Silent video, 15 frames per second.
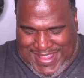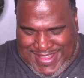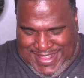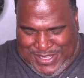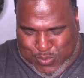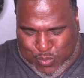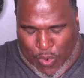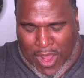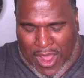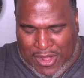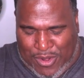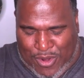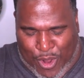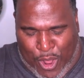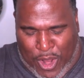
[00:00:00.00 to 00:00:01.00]
This
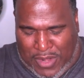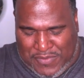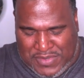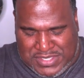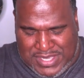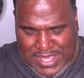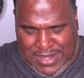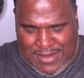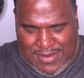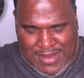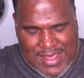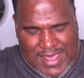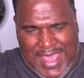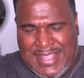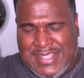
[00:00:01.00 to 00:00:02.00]
water all of a sudden
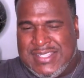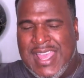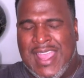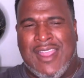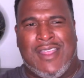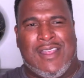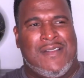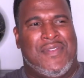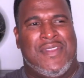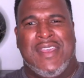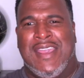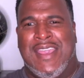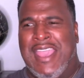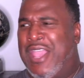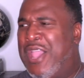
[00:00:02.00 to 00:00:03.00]
is there.
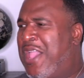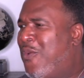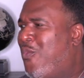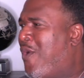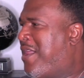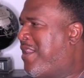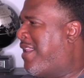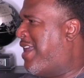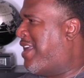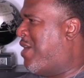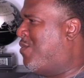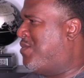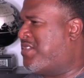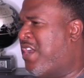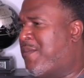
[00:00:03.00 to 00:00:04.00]
It, wasn't like it
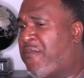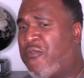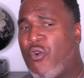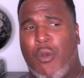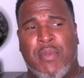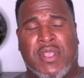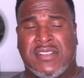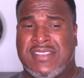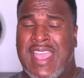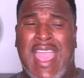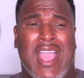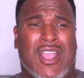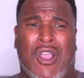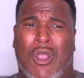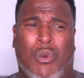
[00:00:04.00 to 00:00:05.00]
was there before because
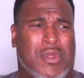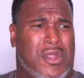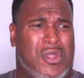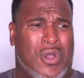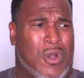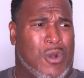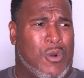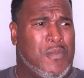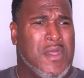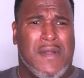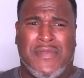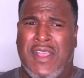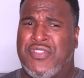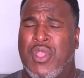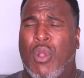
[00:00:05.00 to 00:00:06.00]
Hagar would have known
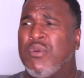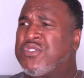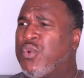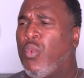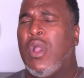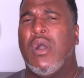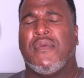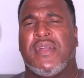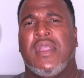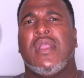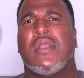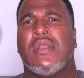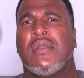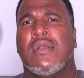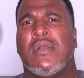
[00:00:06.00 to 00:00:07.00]
that there was a well
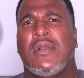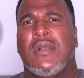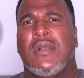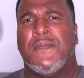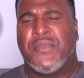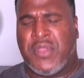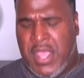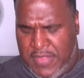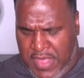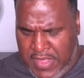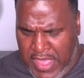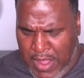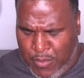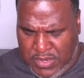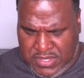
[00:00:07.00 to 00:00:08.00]
there. Okay,
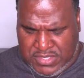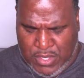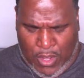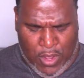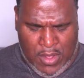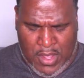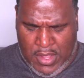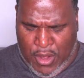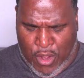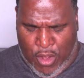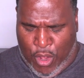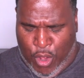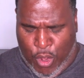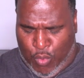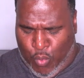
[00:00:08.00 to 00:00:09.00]
they would have saw or
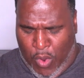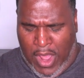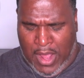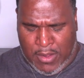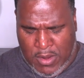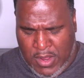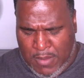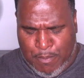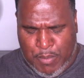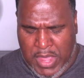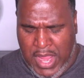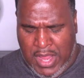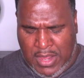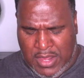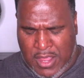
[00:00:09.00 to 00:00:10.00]
heard water
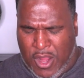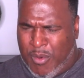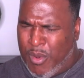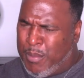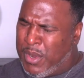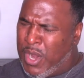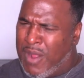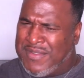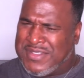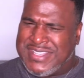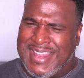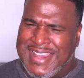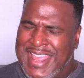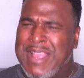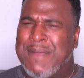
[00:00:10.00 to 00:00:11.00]
being there, but all of a
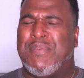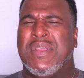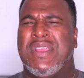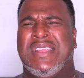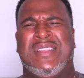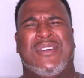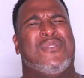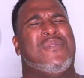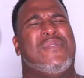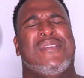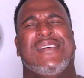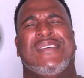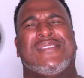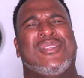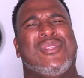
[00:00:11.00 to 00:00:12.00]
sudden, you know,
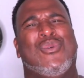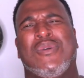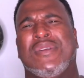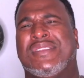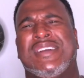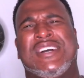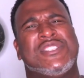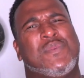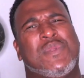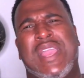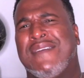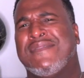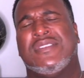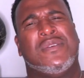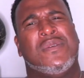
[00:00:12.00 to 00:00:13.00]
the Lord does what He
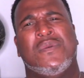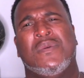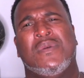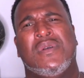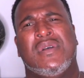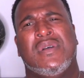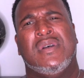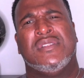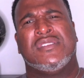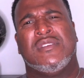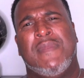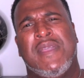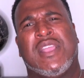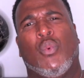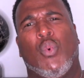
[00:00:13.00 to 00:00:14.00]
has to do to
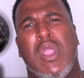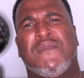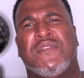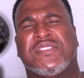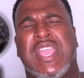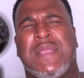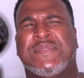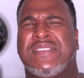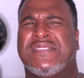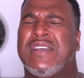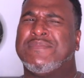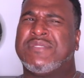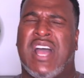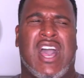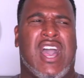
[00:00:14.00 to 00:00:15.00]
make a way of escape. See,
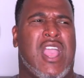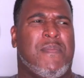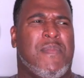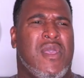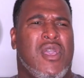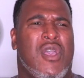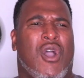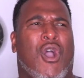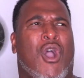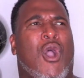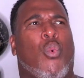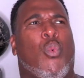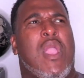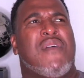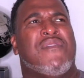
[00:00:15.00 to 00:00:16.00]
sometimes
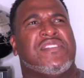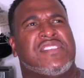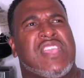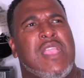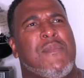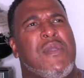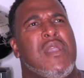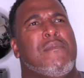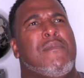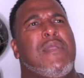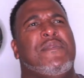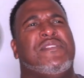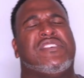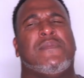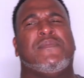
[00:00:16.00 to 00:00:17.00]
our way of escape may
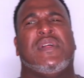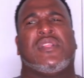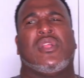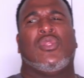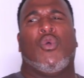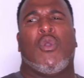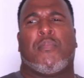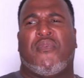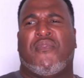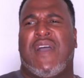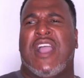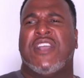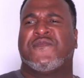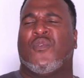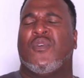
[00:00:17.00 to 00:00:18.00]
be something that the Lord
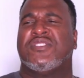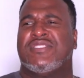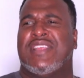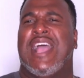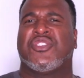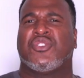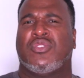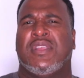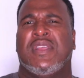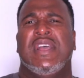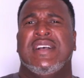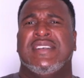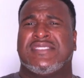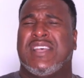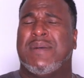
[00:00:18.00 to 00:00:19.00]
provides for us naturally.
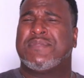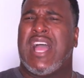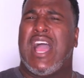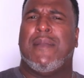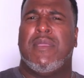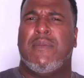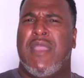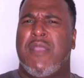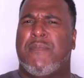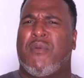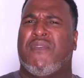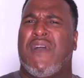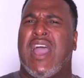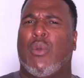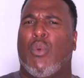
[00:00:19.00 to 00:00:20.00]
Sometimes He may
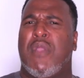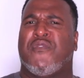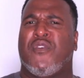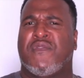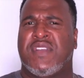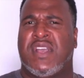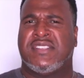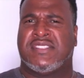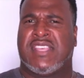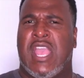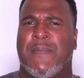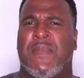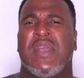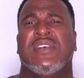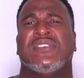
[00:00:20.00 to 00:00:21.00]
provide a way for
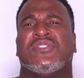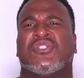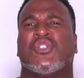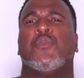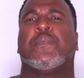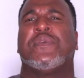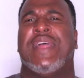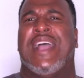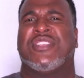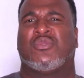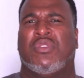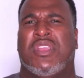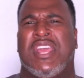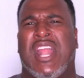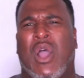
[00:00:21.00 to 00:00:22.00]
escape
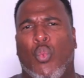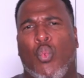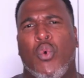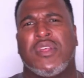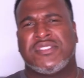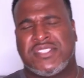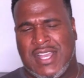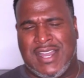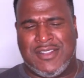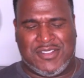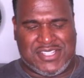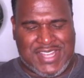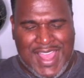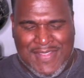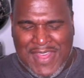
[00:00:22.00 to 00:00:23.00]
supernaturally. And I want us to
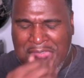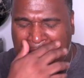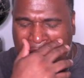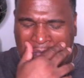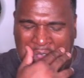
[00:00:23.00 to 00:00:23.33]
understand that.